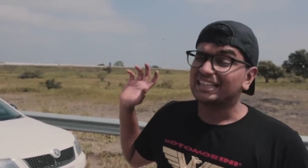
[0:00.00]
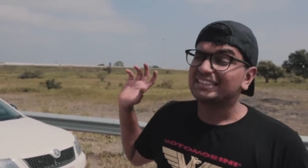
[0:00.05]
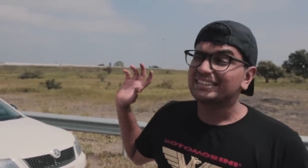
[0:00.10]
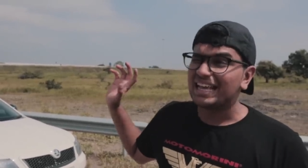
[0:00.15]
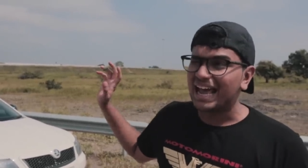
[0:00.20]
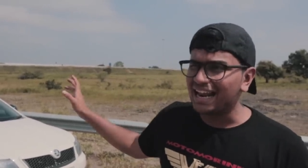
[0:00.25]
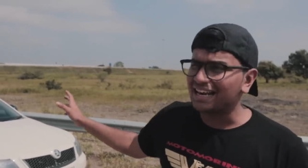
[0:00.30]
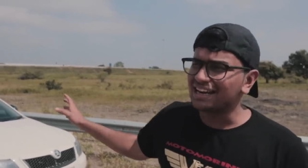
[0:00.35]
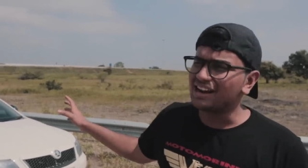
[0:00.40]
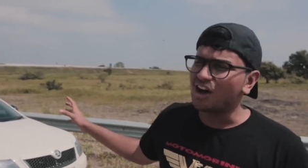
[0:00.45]

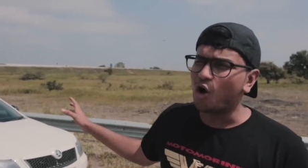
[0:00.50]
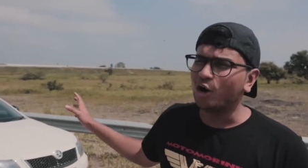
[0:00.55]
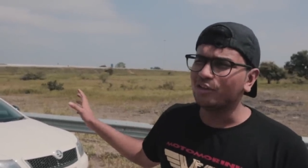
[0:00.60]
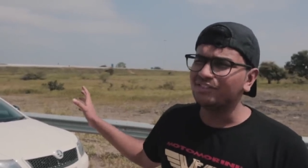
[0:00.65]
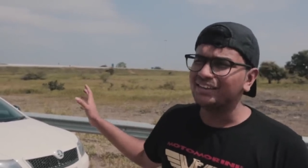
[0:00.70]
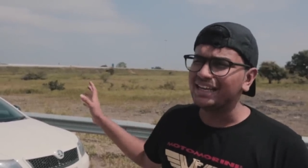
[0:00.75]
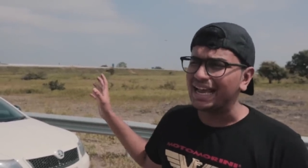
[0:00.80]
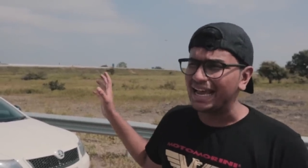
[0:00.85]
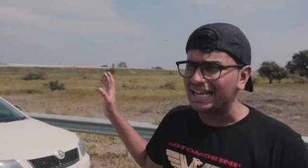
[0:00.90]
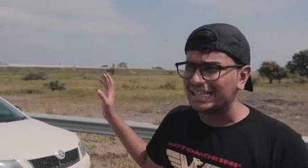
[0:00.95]
Then
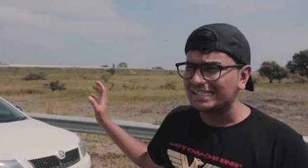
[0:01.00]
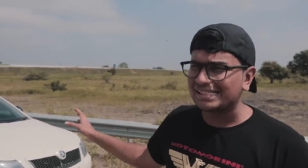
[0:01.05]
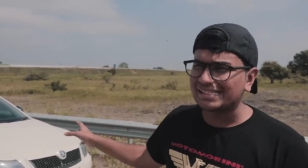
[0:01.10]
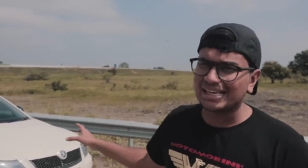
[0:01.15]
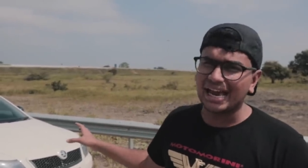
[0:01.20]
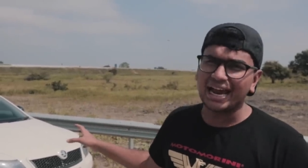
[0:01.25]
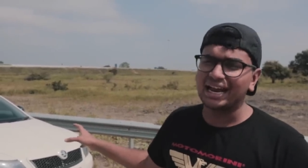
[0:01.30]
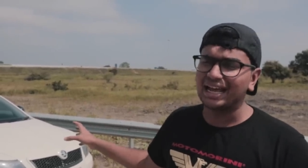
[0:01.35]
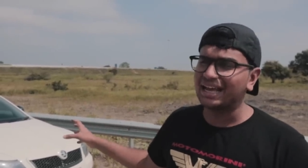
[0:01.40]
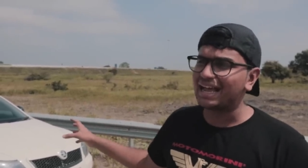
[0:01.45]
on the
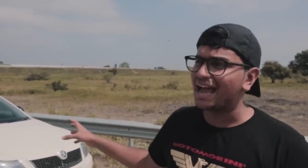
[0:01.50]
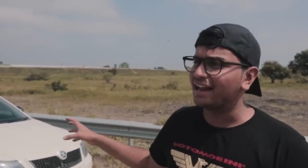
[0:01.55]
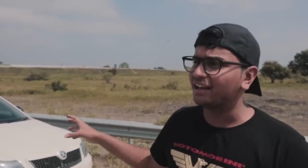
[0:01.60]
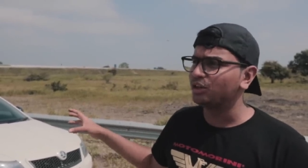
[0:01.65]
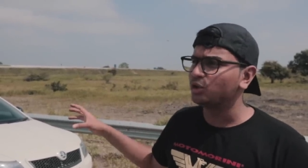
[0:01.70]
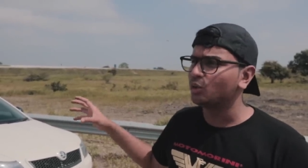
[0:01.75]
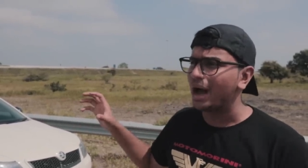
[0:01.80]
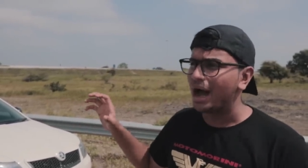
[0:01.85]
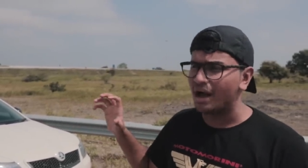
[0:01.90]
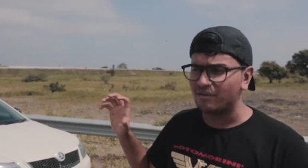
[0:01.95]
inside again,
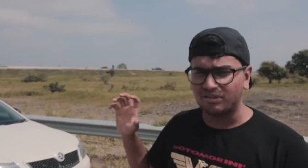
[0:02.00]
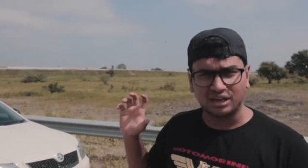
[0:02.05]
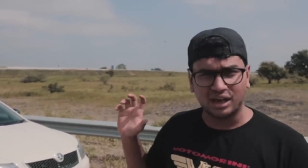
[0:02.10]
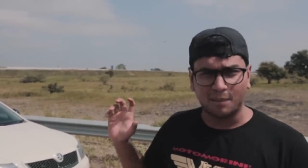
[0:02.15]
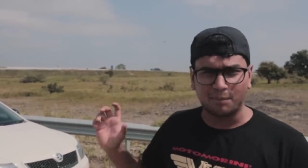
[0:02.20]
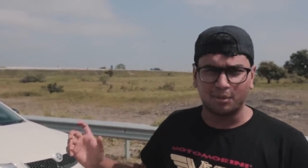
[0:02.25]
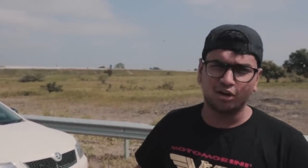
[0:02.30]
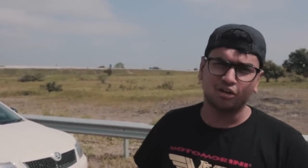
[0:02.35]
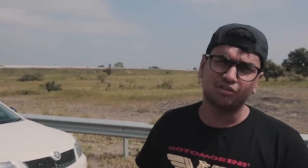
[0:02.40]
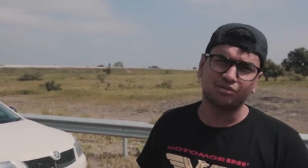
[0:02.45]
you have a
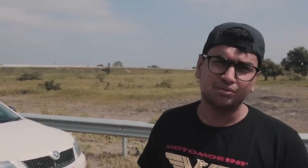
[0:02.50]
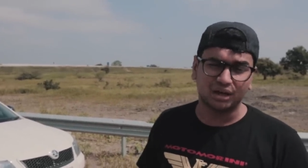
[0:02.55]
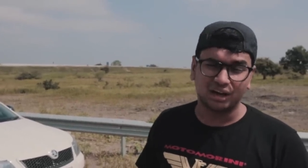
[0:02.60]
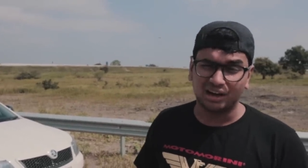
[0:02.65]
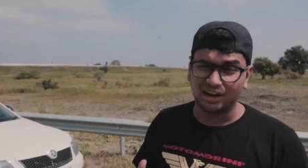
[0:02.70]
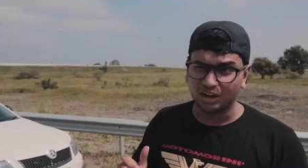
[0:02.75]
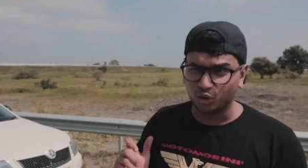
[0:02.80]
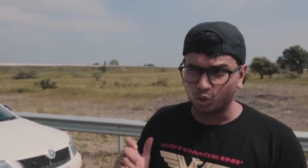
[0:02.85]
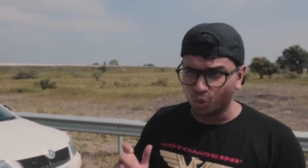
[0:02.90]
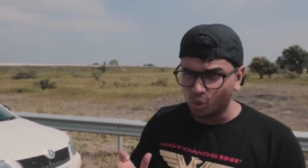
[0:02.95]
couple of
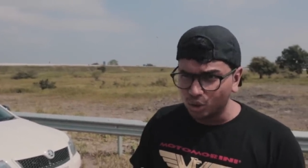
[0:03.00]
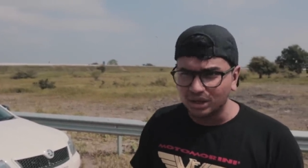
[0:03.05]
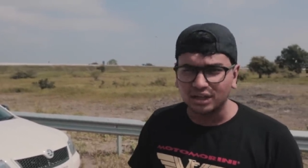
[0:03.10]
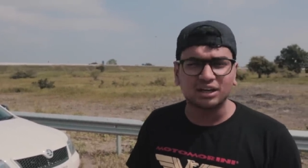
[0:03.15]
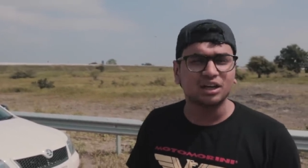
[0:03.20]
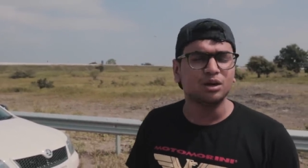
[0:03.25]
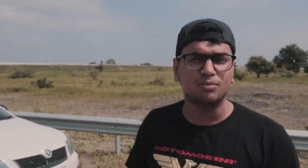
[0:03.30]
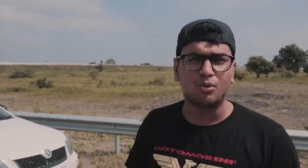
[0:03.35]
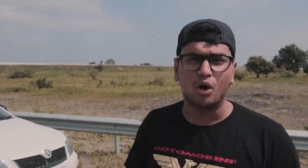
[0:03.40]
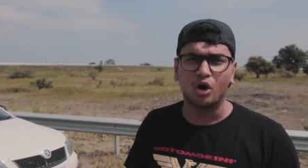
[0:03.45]
uh, cool
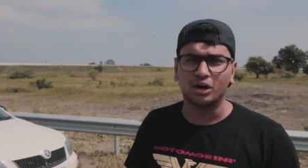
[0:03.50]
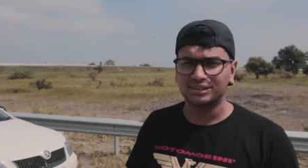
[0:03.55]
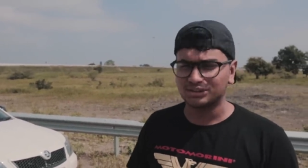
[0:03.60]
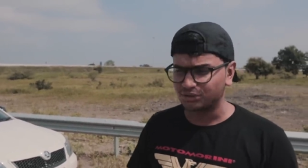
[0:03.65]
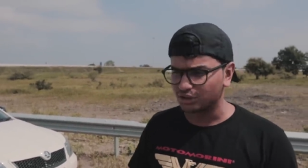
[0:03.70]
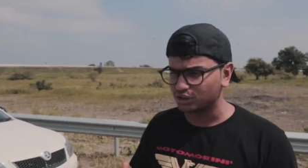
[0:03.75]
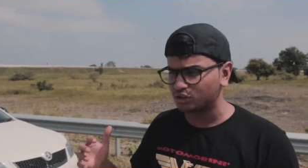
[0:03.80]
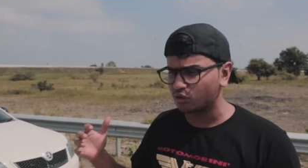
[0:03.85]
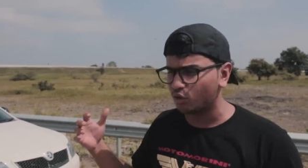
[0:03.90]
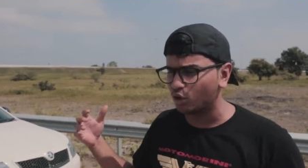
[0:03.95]
little mods.
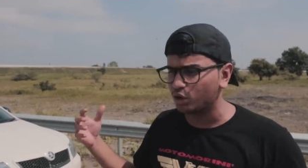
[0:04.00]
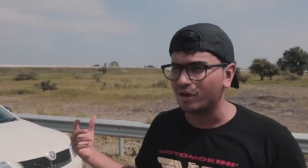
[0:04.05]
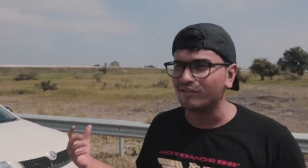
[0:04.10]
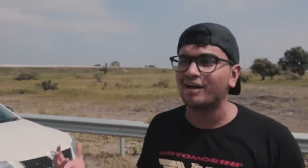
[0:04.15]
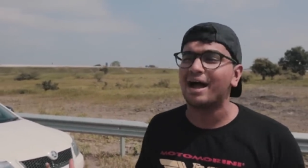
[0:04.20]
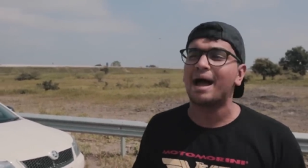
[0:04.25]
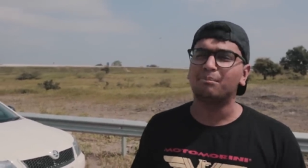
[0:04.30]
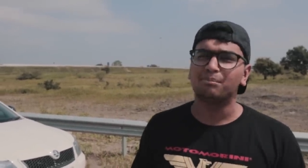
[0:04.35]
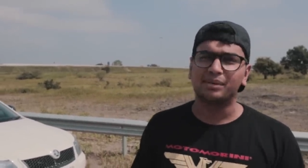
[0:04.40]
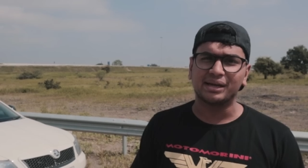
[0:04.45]
First of all, you have
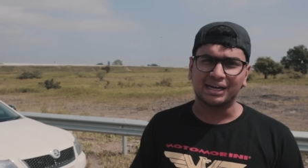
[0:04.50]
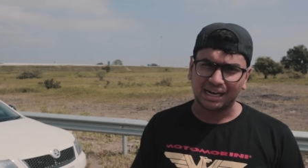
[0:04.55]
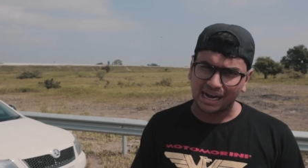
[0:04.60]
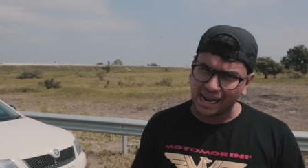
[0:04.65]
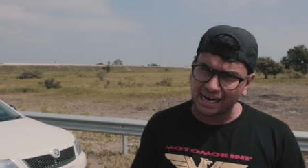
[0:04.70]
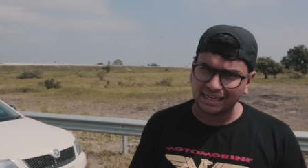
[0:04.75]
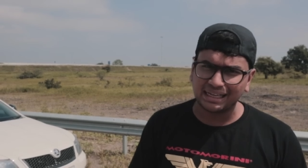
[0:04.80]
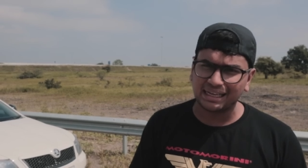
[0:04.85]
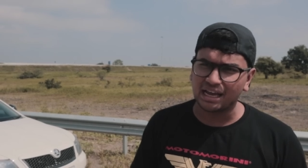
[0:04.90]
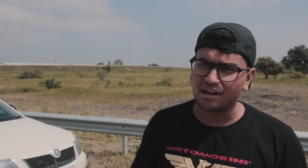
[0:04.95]
ambient
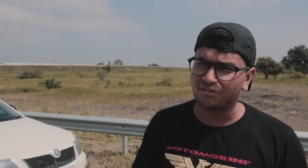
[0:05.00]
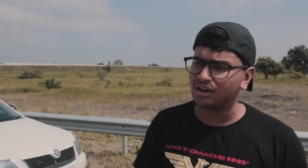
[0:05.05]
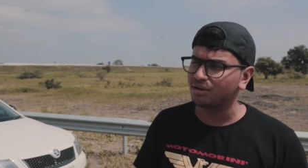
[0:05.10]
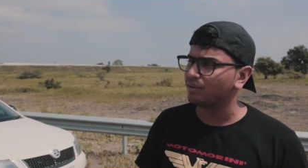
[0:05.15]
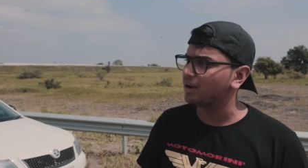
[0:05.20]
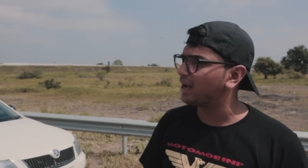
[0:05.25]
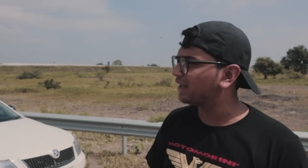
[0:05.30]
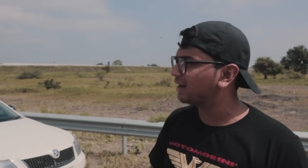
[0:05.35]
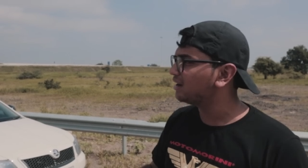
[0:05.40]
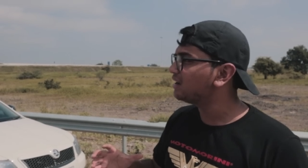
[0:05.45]
lighting
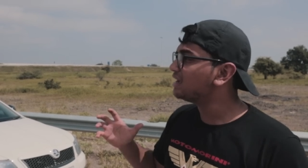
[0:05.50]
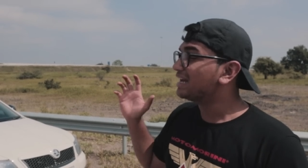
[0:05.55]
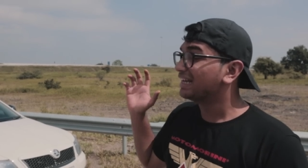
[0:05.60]
everywhere.